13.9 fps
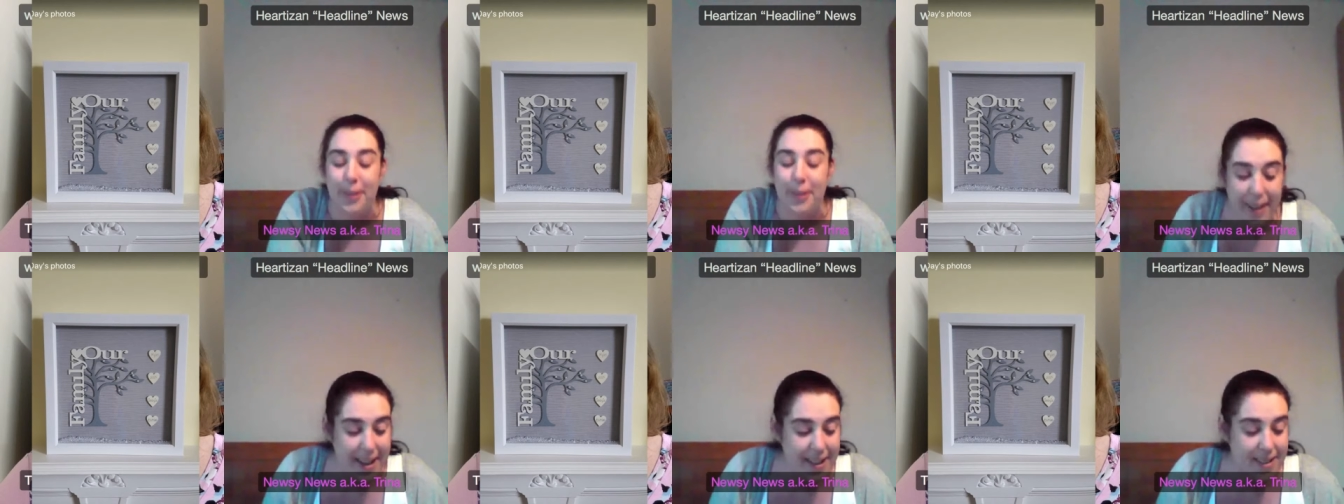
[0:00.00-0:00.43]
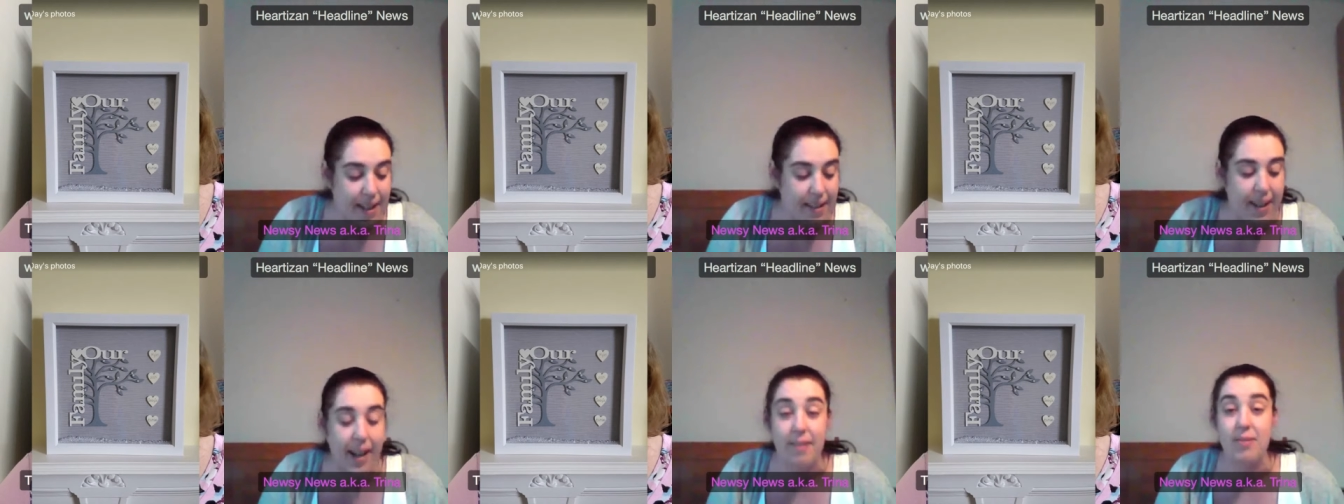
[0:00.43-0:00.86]
Oh. So,
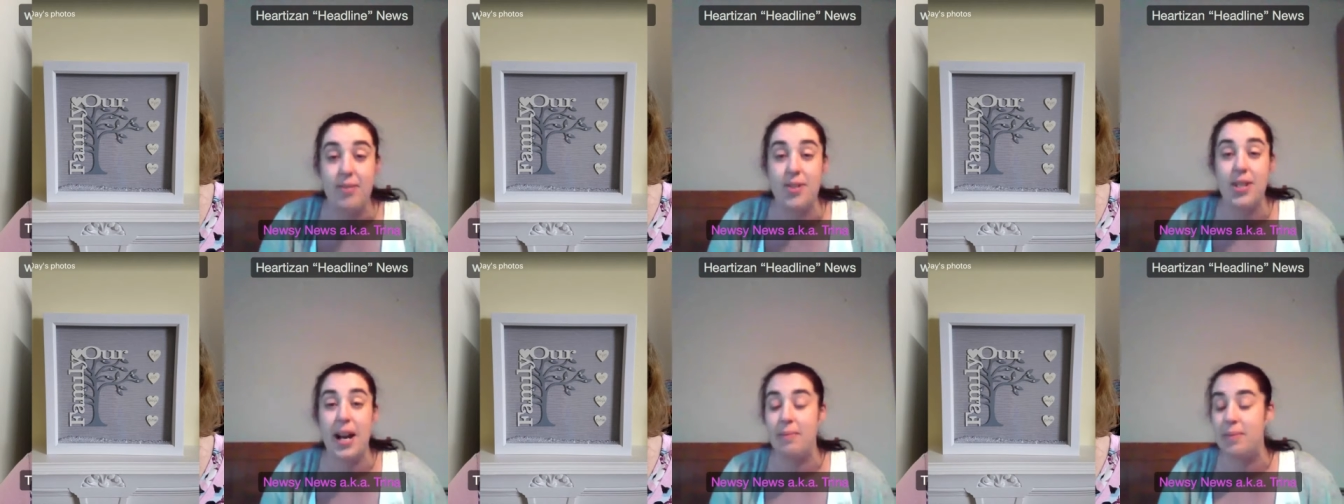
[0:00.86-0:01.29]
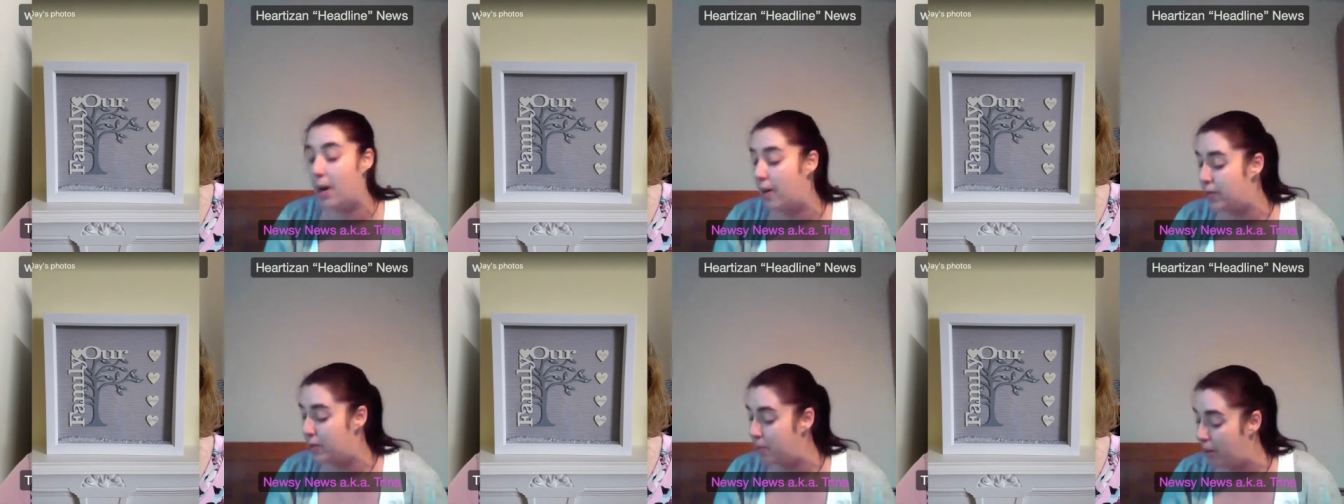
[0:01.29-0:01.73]
yeah named it
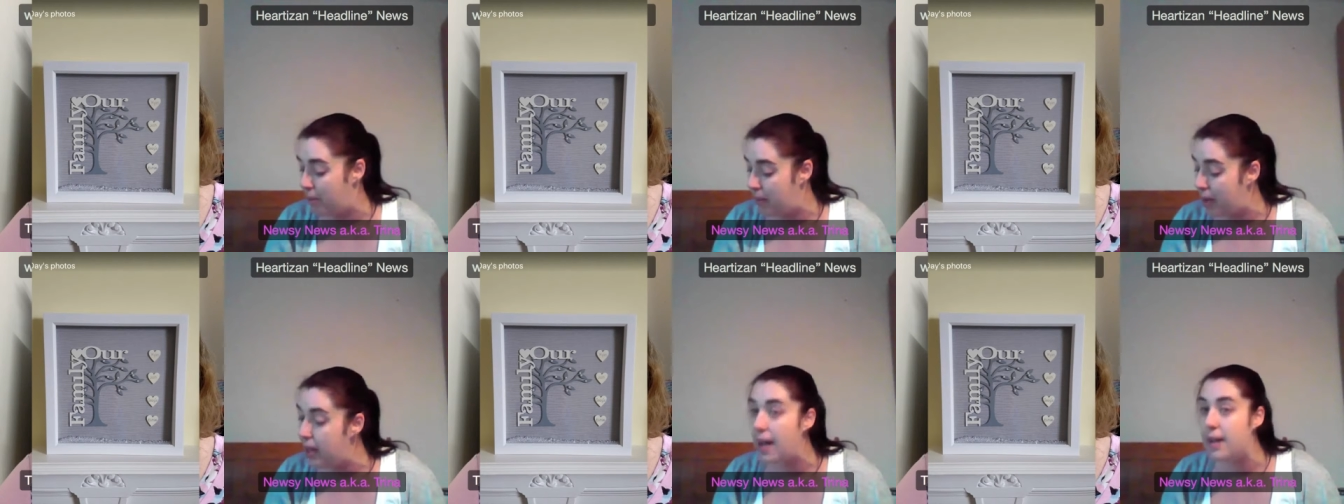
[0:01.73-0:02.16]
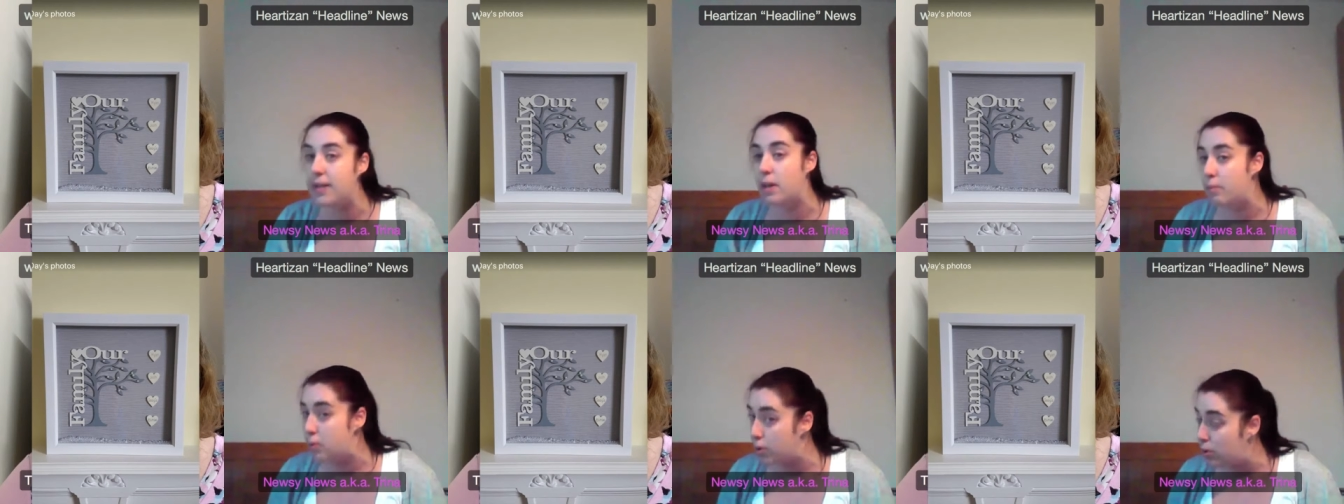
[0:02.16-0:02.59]
after Poppy. Yes,
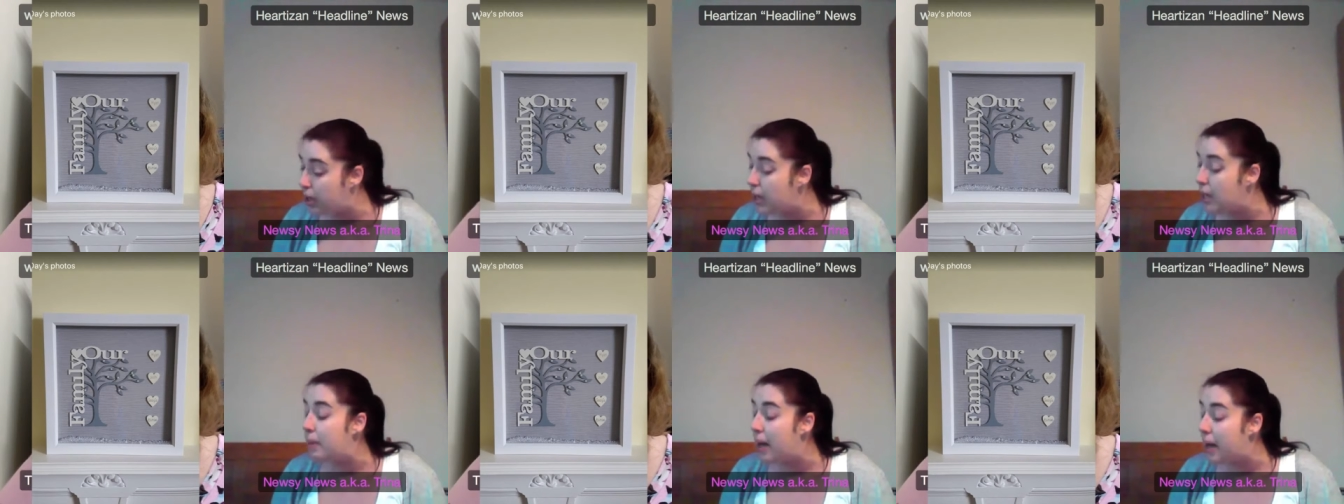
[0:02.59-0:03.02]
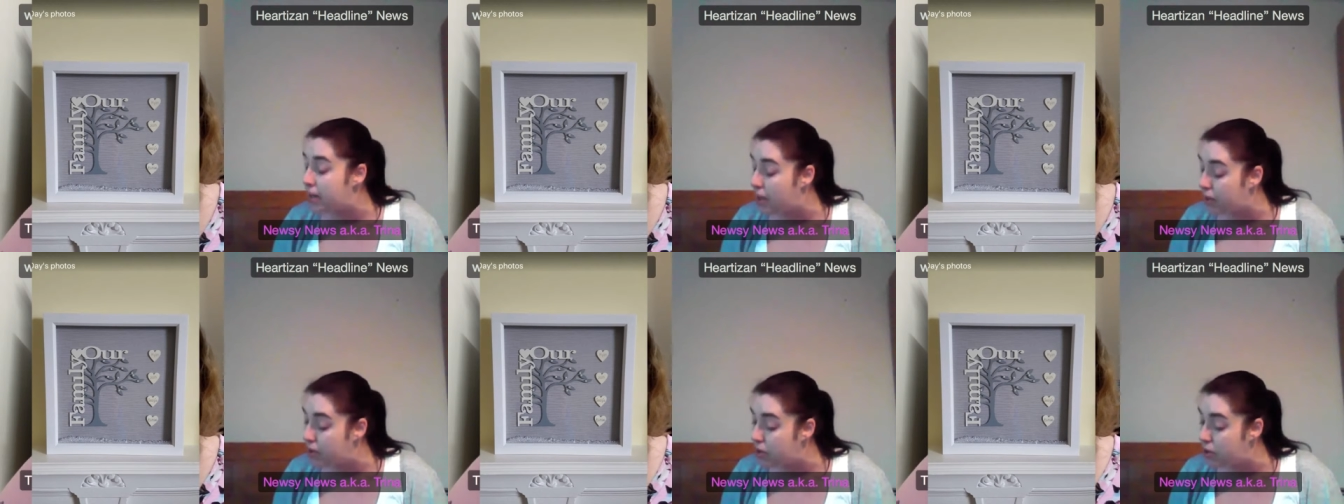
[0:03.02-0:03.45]
I'm talking about
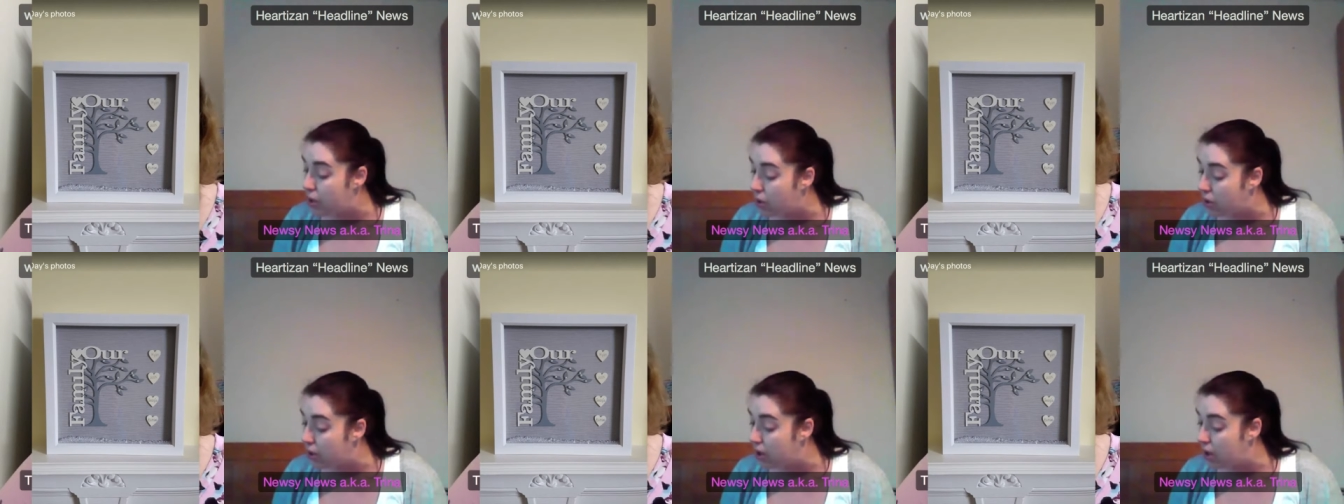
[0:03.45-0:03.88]
another dog.